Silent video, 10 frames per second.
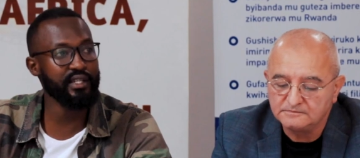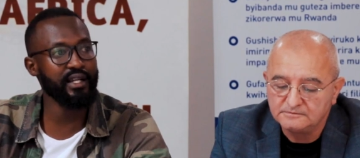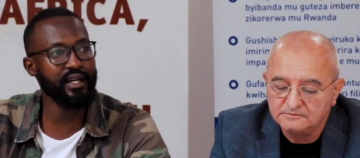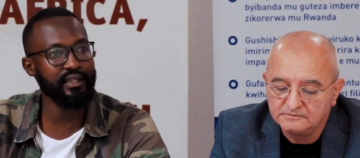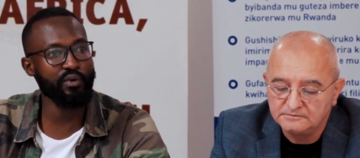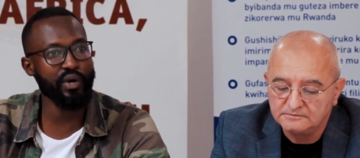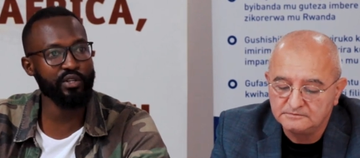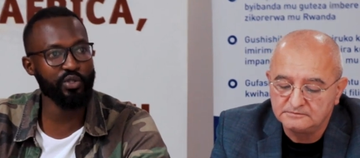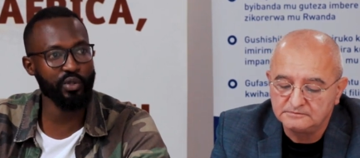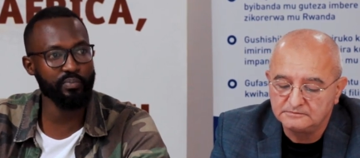Speaker 1: another
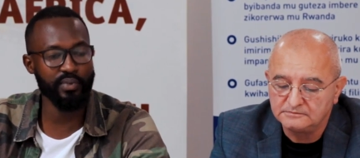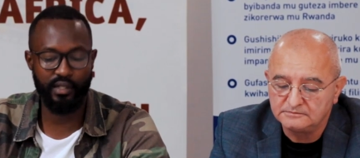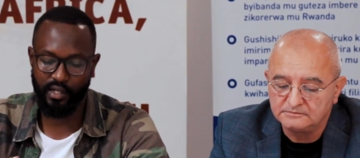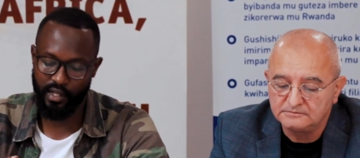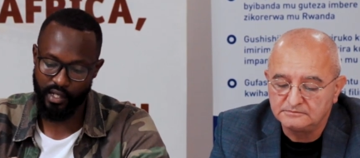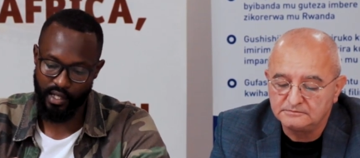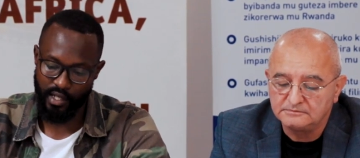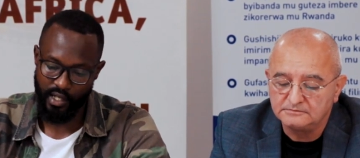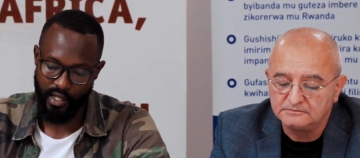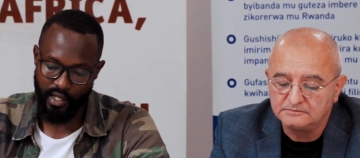workshop
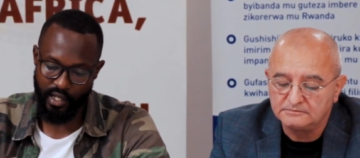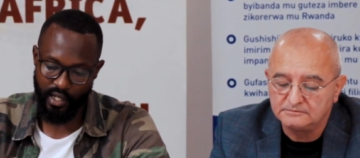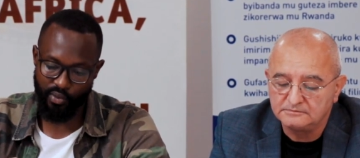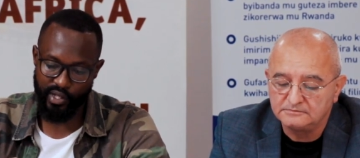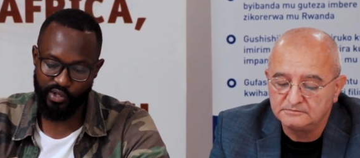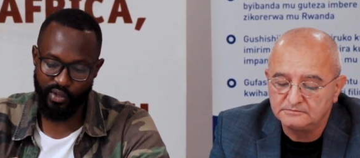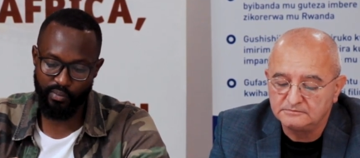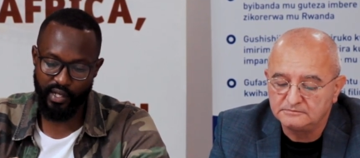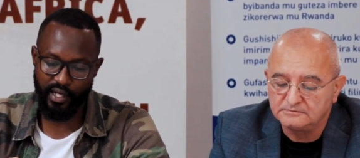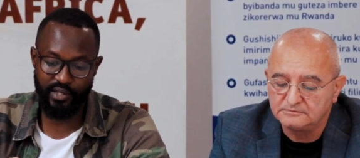uh, which will
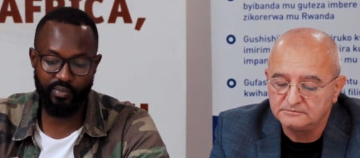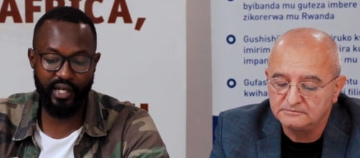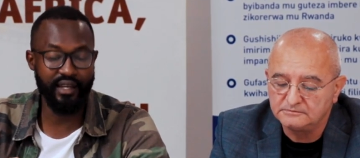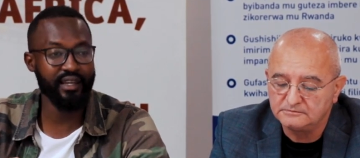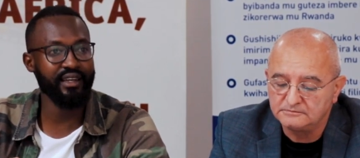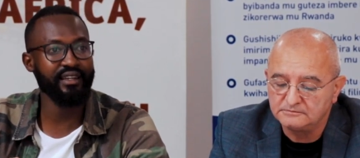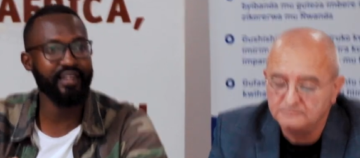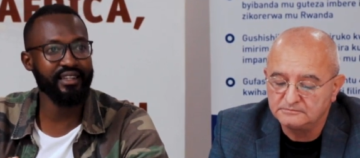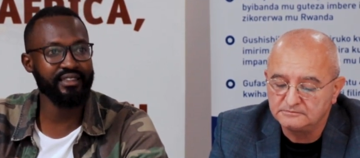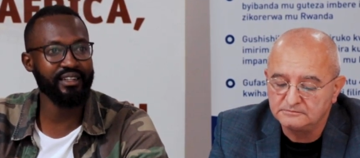be held by
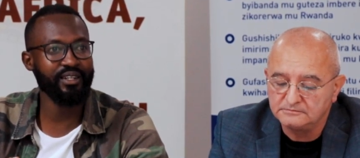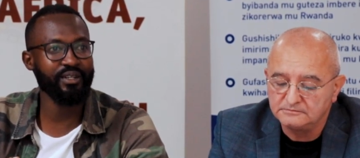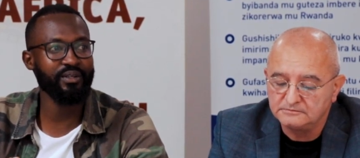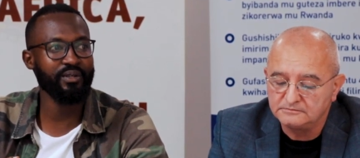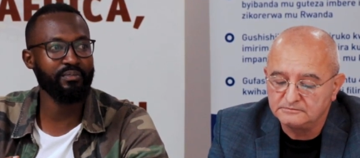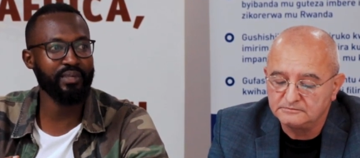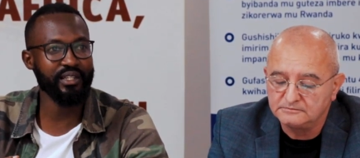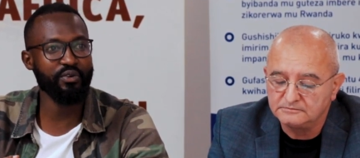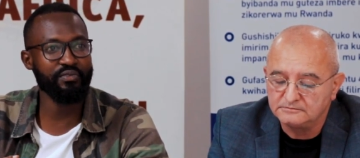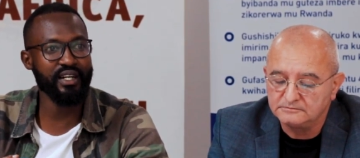another
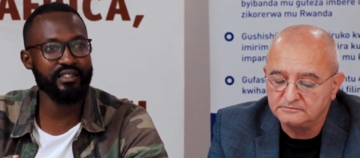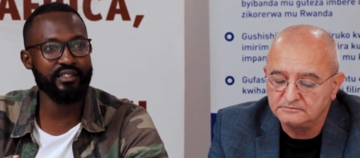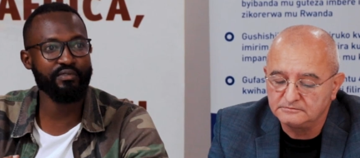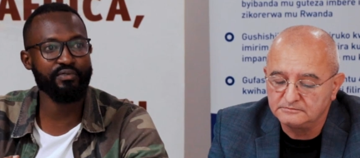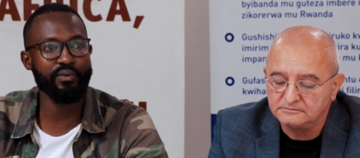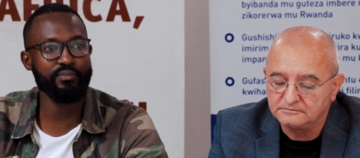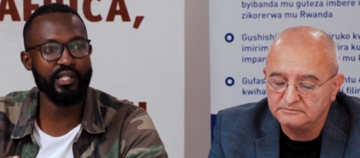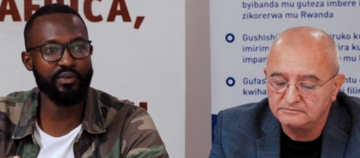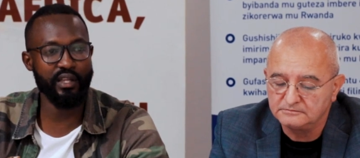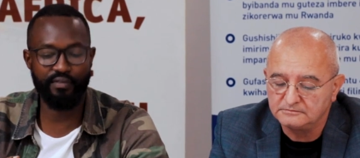brother of from
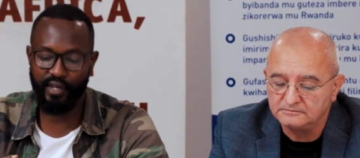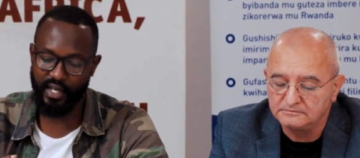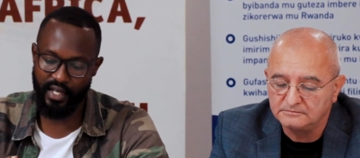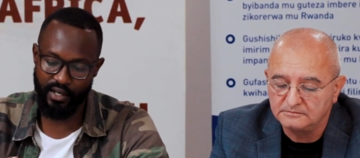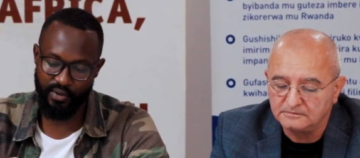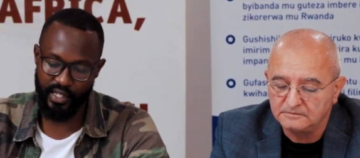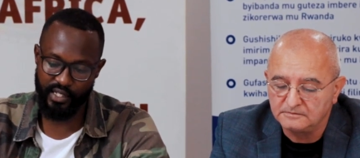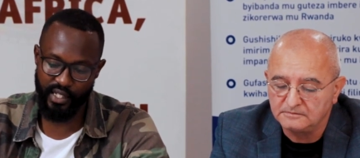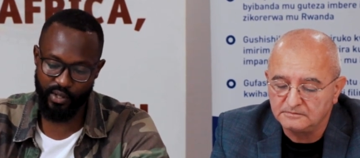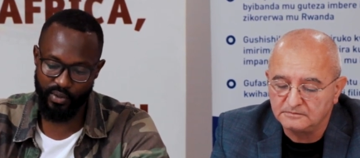South Africa,
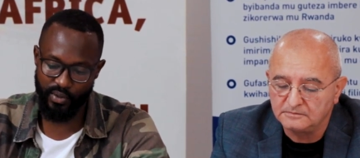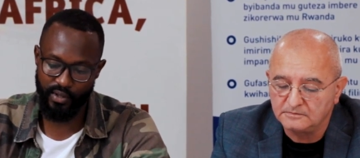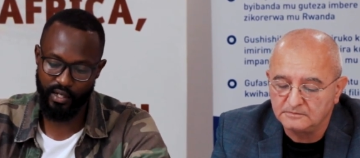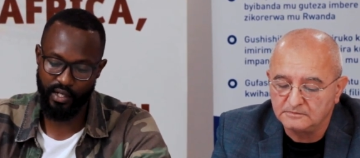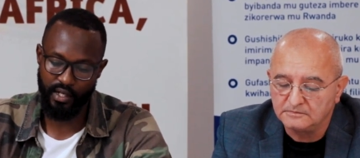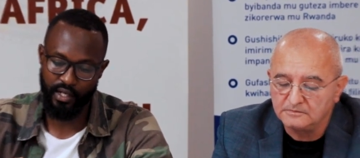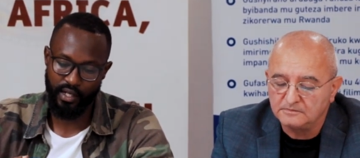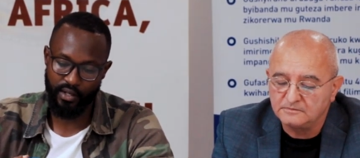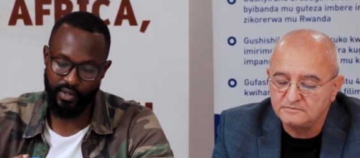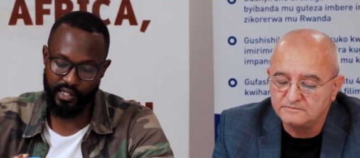Rachenko,
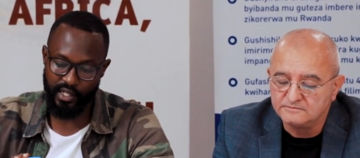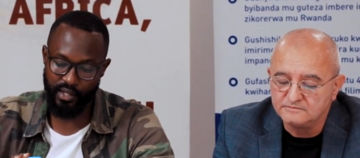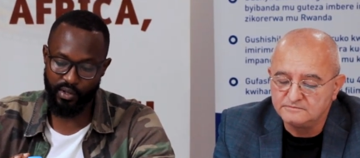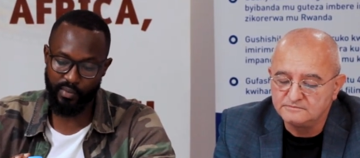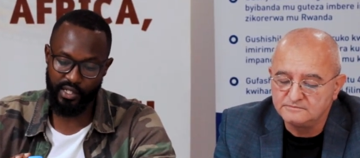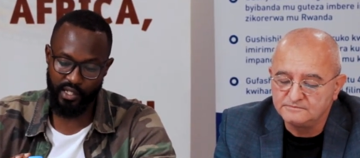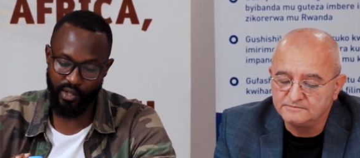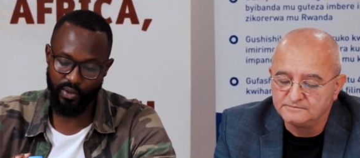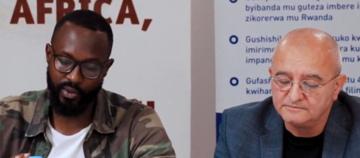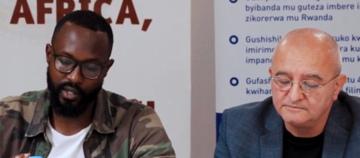Rachenko
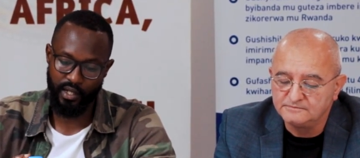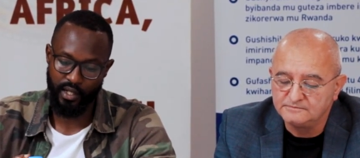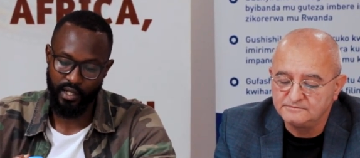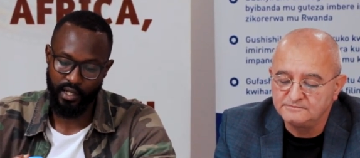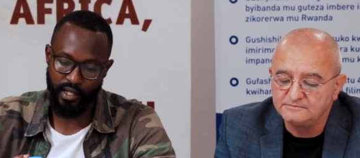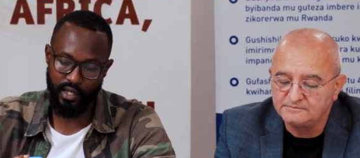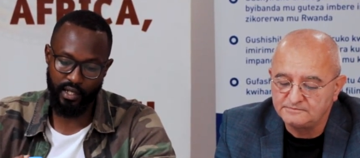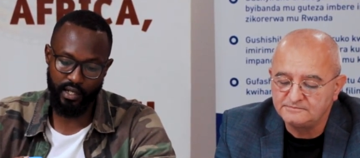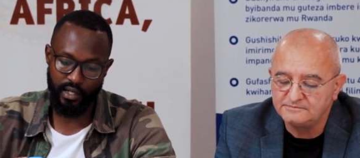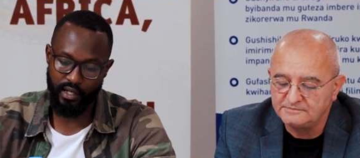Mashilo.
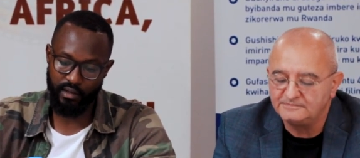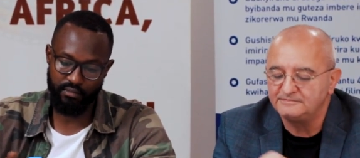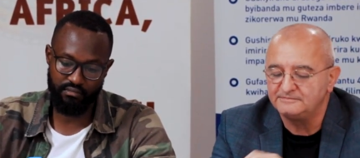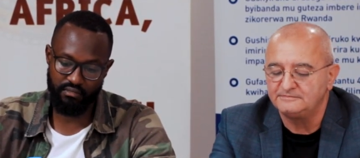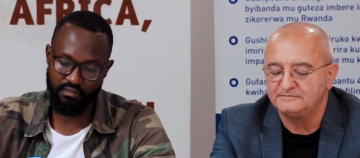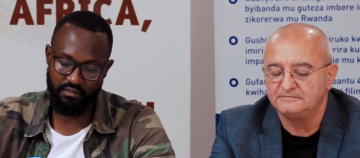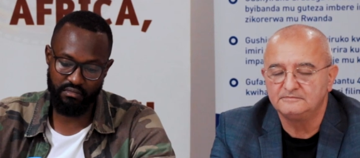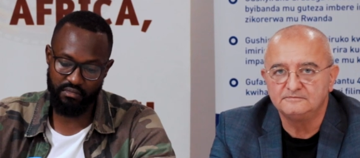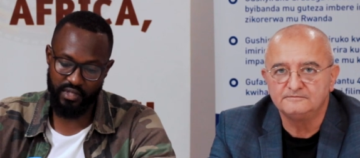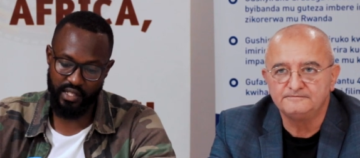Uh,
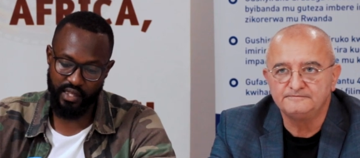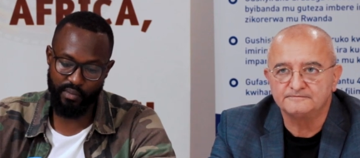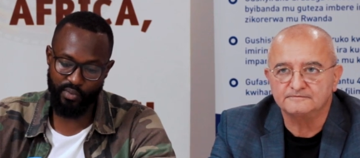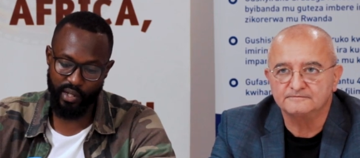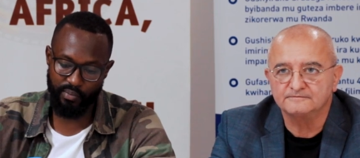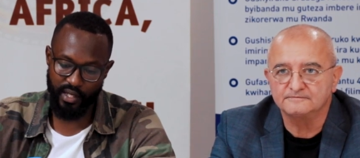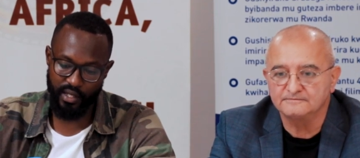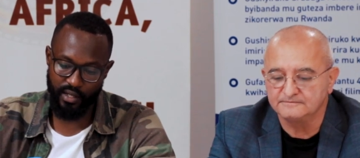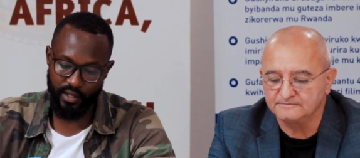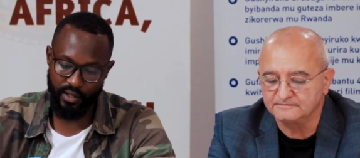the theme will
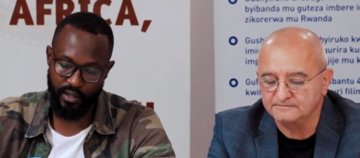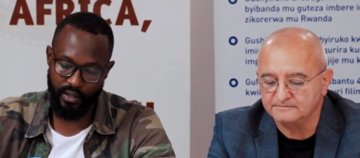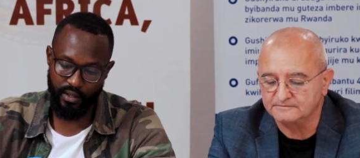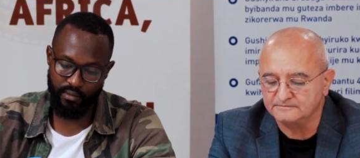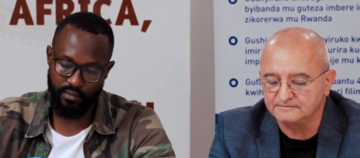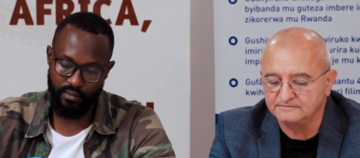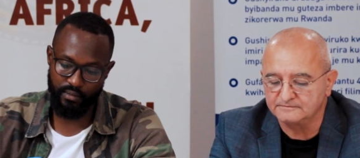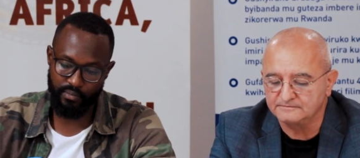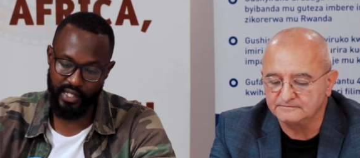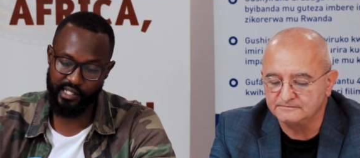be uh,
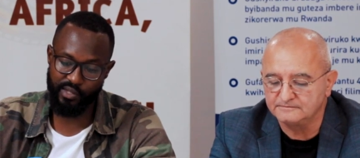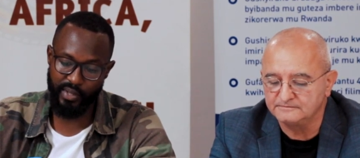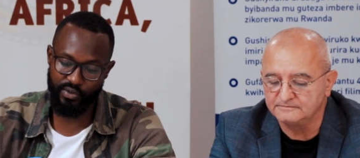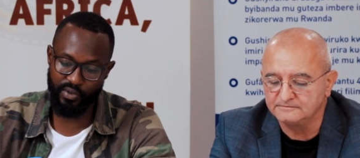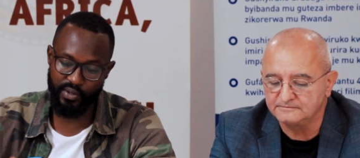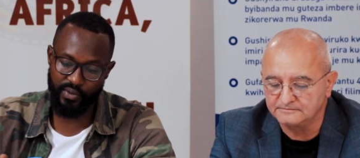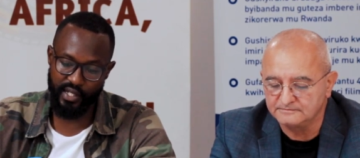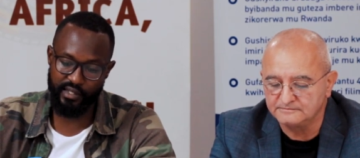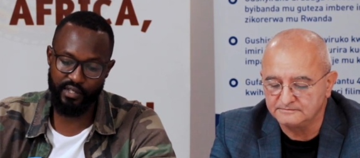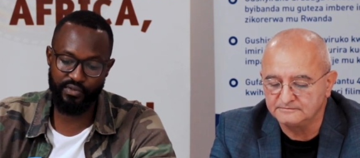participatory
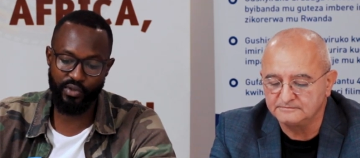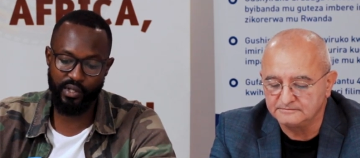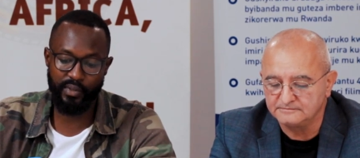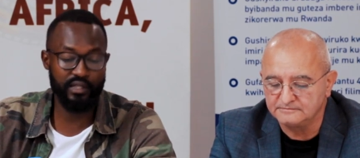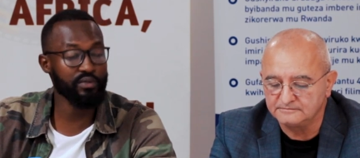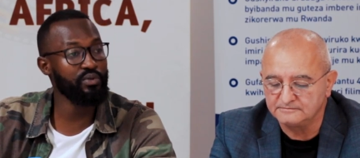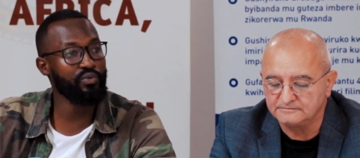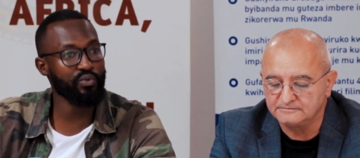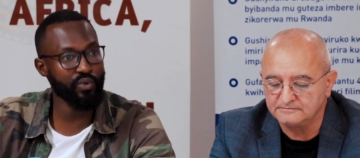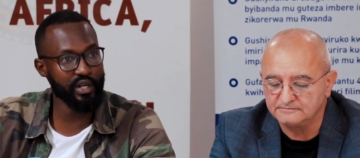creative documentary
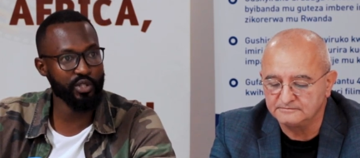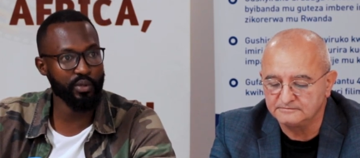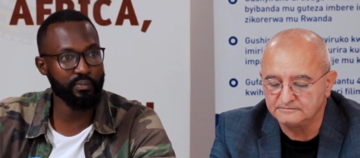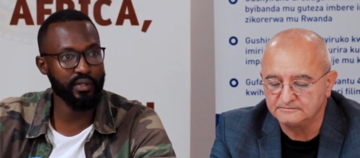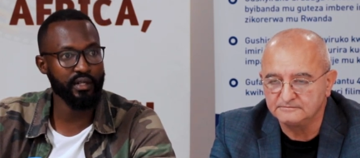workshop.